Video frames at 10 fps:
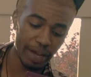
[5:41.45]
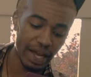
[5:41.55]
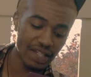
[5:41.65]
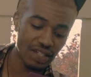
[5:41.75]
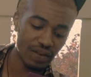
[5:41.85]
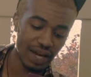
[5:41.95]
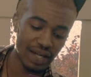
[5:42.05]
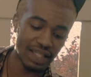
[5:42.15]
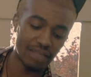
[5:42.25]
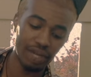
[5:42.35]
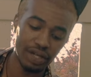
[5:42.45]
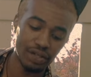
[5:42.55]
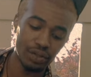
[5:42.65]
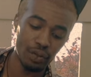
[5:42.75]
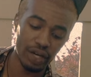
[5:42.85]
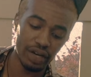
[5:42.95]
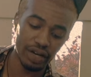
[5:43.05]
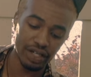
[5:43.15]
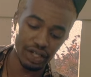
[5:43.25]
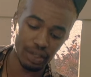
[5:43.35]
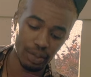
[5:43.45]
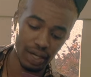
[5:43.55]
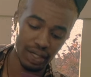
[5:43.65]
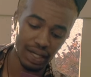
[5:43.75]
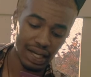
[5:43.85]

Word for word: past around has made you weary, dear one.